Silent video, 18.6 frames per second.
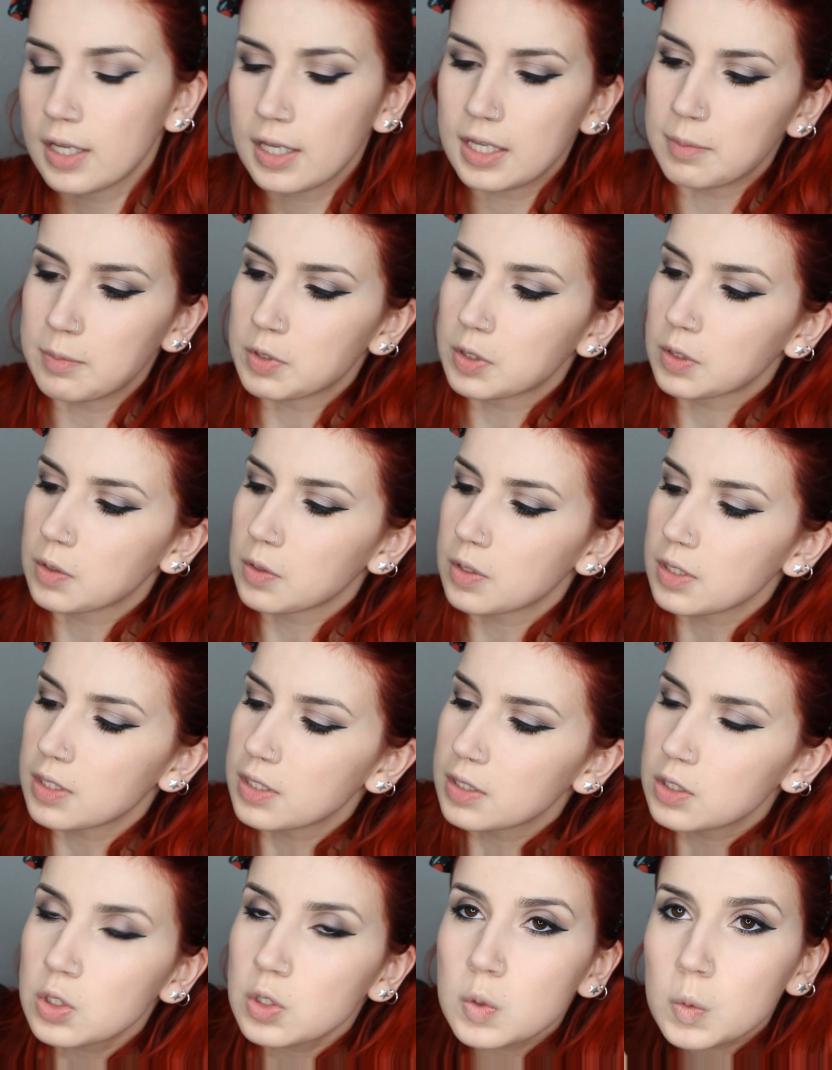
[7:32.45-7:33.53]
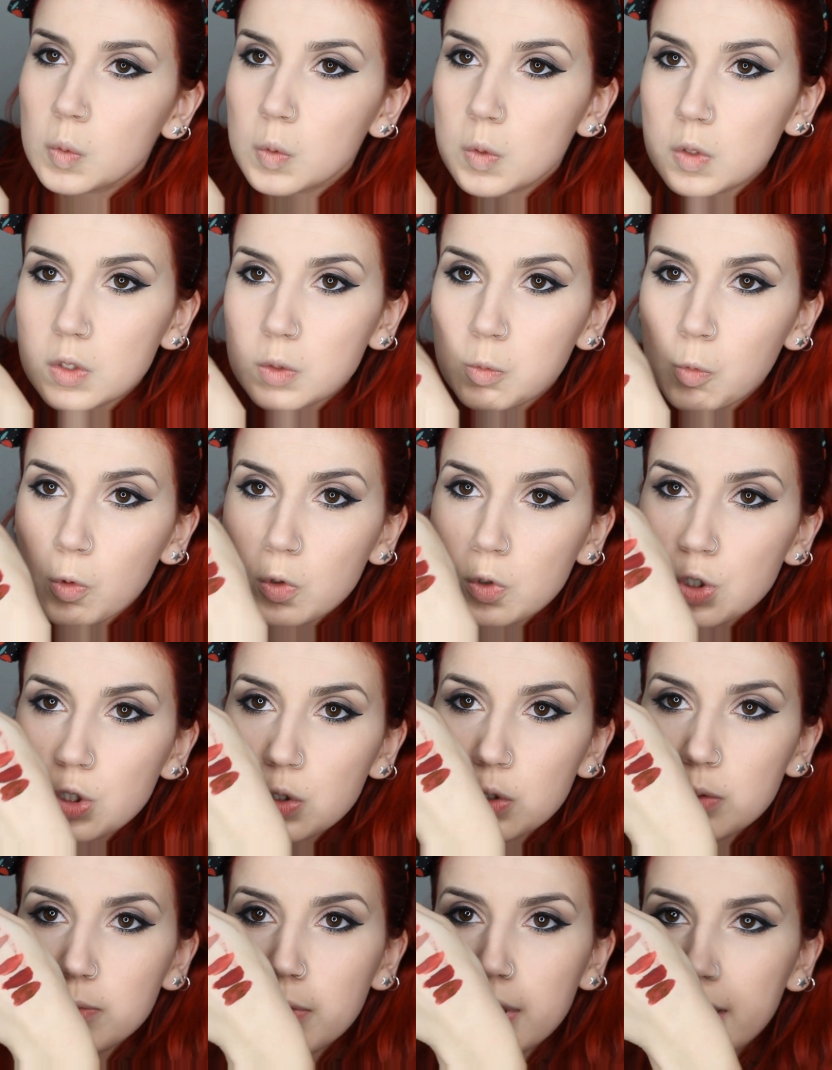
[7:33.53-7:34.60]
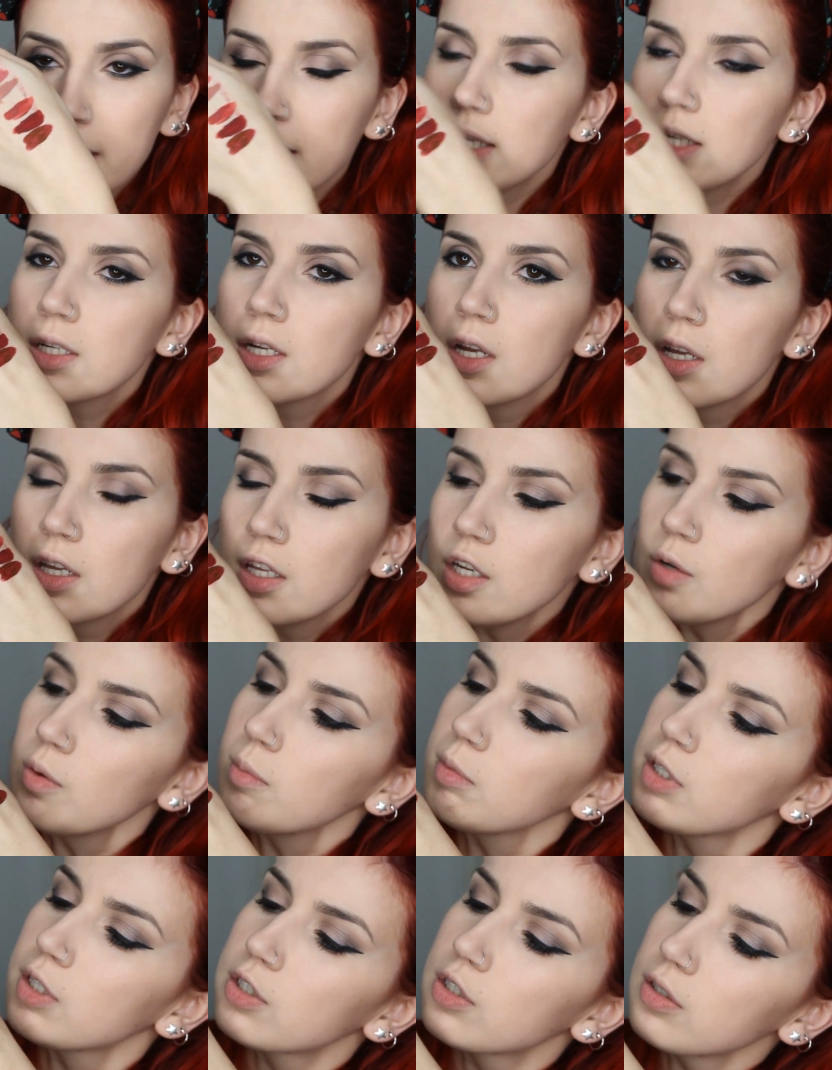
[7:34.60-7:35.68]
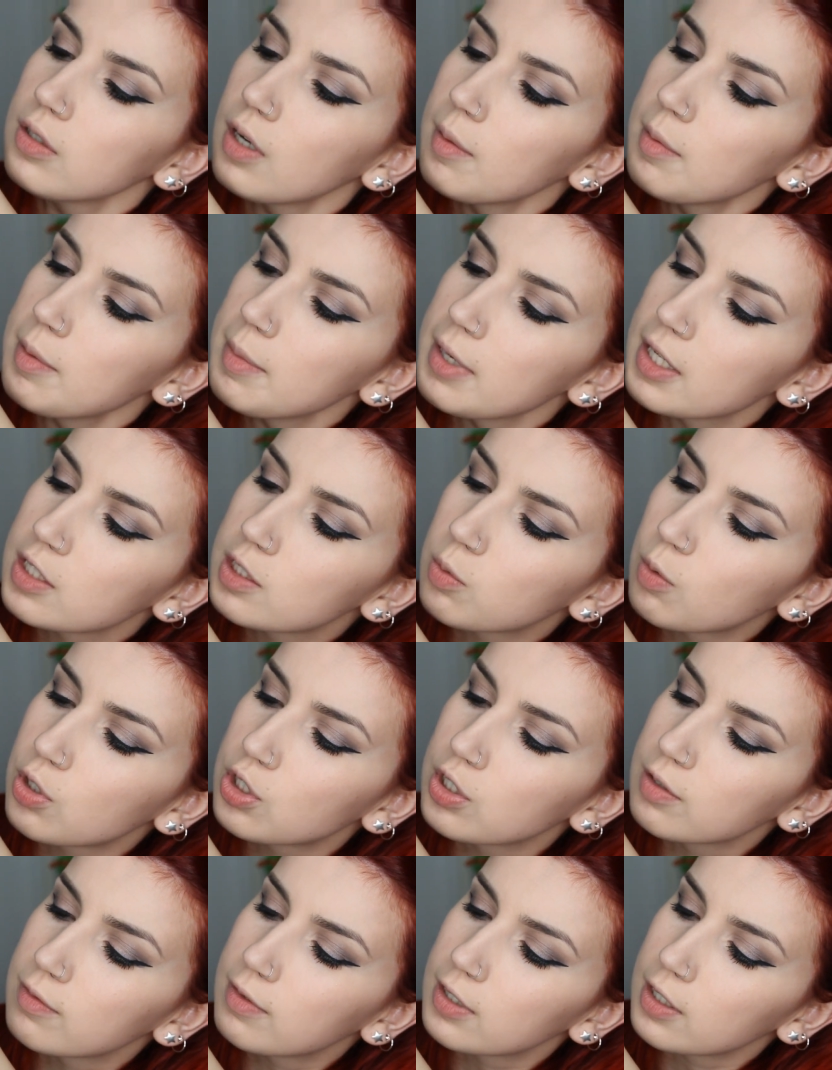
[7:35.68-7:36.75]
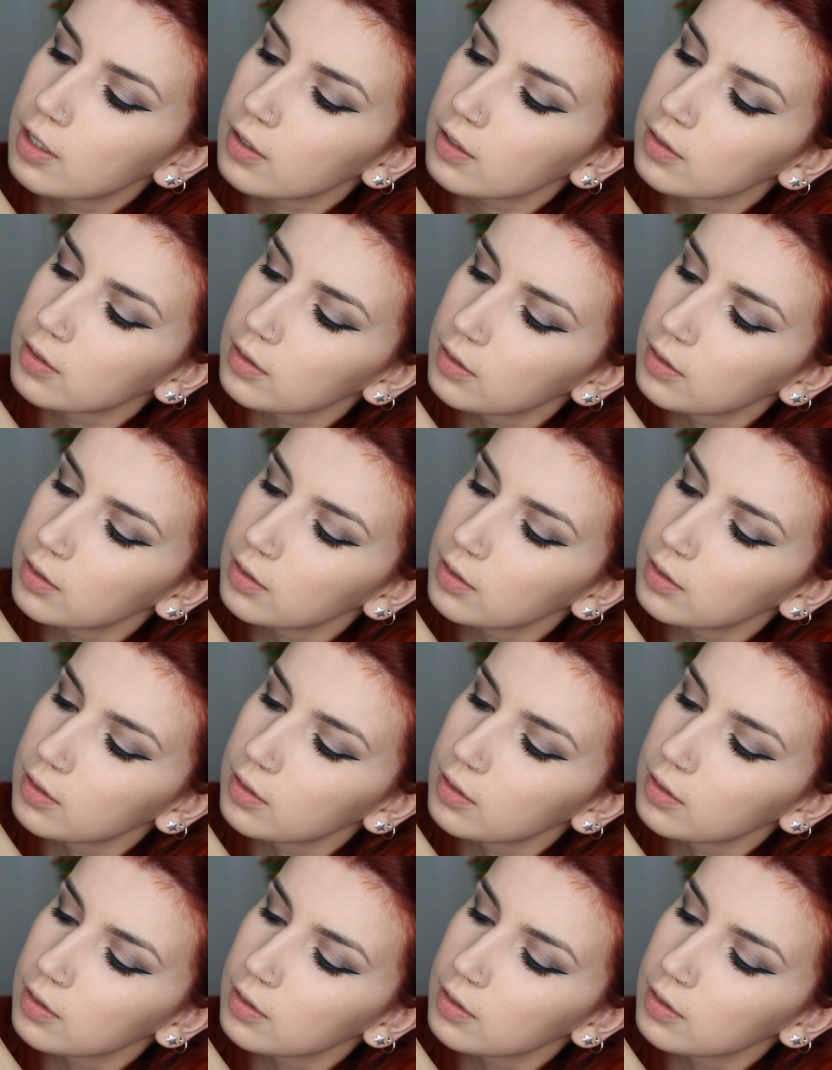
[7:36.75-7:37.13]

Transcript: And I'm just gonna swatch it on my hand. You know what I'm gonna do? I'm gonna make a swatching video.